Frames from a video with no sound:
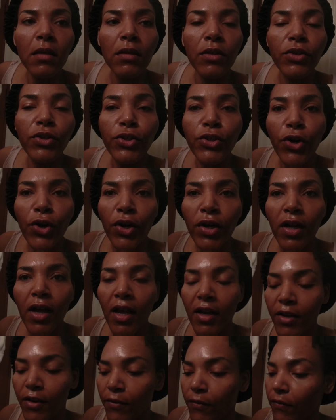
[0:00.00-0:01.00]
the dirt
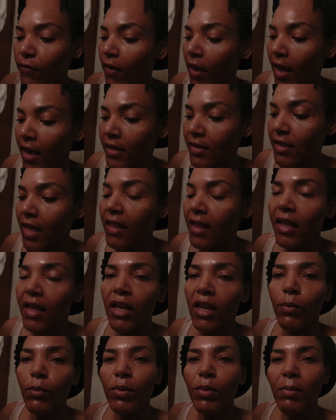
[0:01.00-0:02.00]
on your face, and
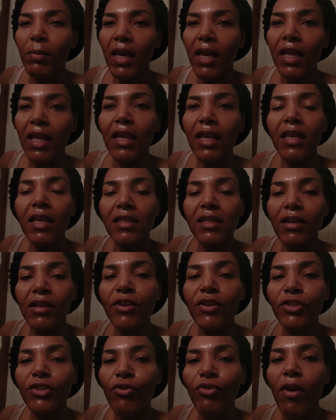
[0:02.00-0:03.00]
then it would make it
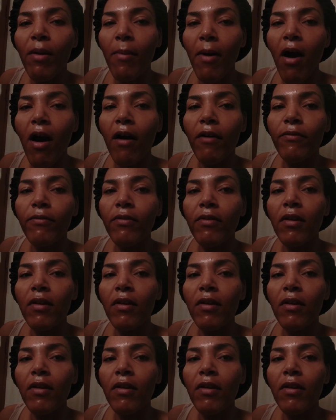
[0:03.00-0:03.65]
easier to scrub off.